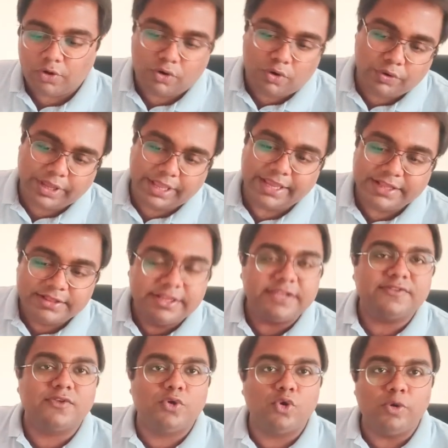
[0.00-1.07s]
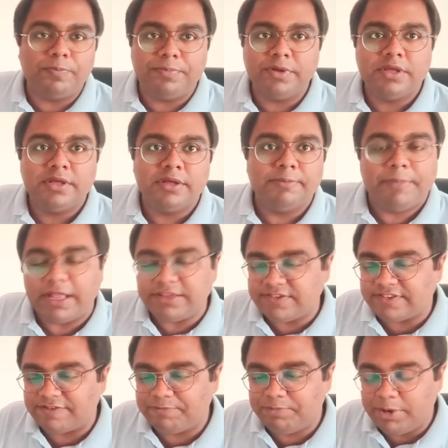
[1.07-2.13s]
in this group, matches
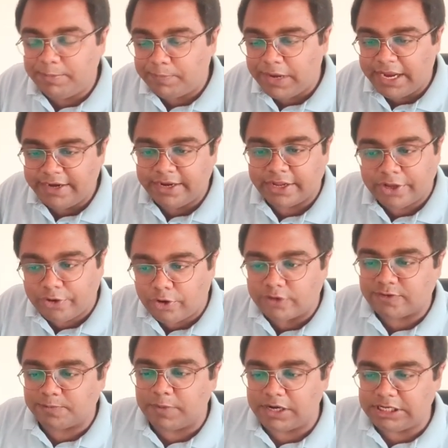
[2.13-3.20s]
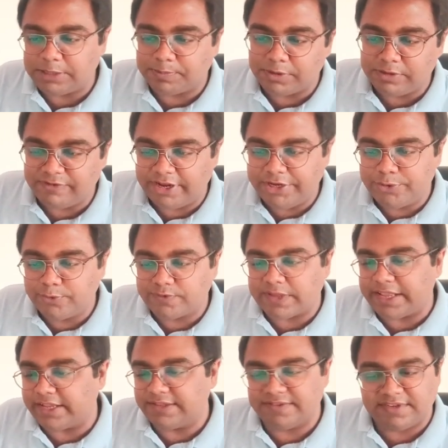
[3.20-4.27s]
have been played across multiple venues. I
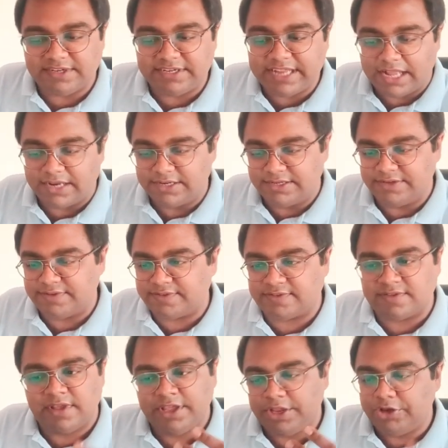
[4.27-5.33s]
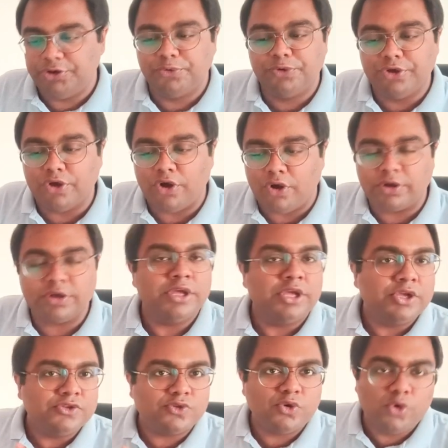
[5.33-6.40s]
can see Dallas, New York.
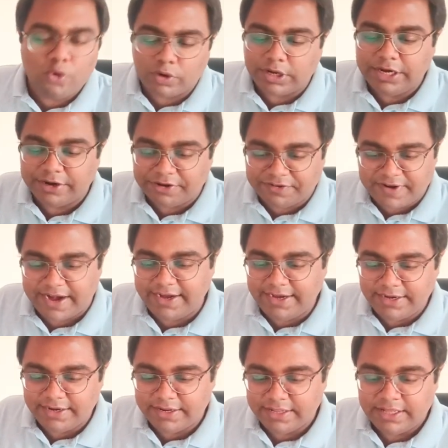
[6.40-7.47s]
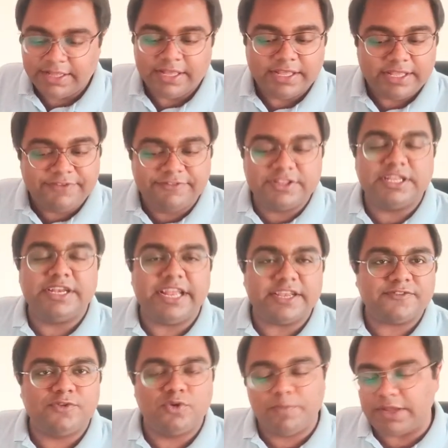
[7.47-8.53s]
So no clear trend. Even the next
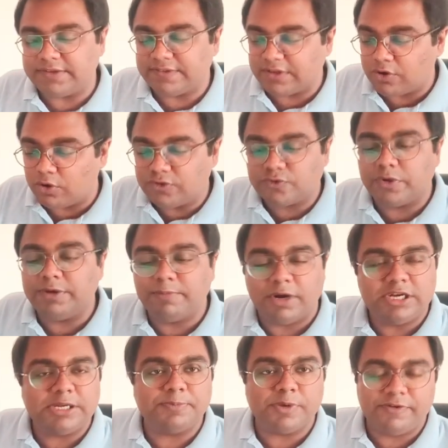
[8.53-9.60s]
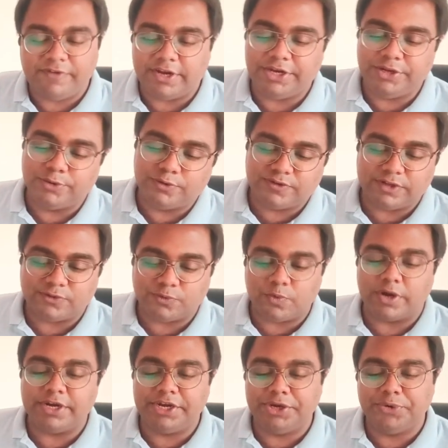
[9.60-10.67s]
2 matches are also in multiple venues. There's
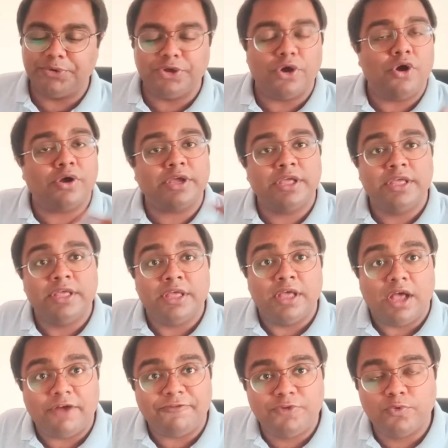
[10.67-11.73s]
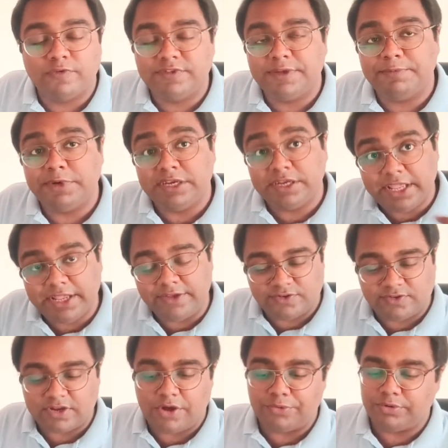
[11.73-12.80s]
one in New York, a few of them in
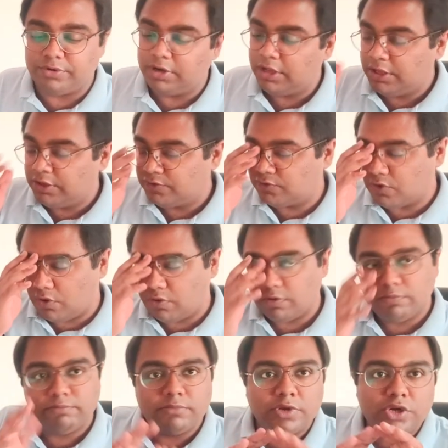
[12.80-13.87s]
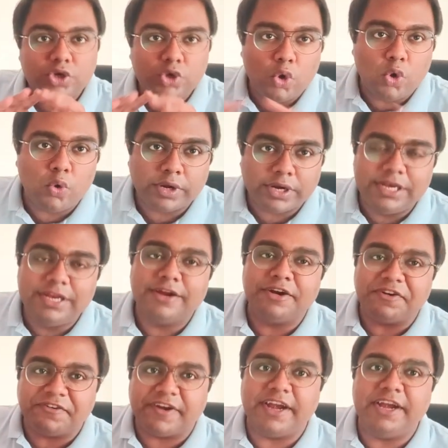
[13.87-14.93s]
Kingstown. So no clear
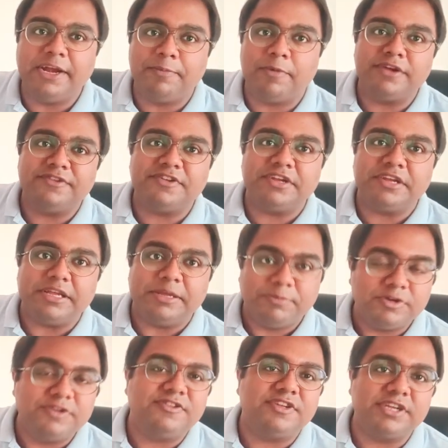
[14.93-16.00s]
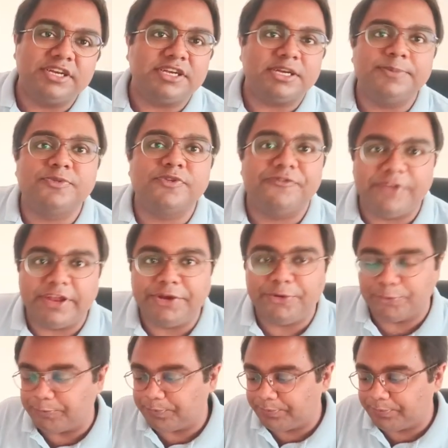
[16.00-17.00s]
trend emerging in terms of venue.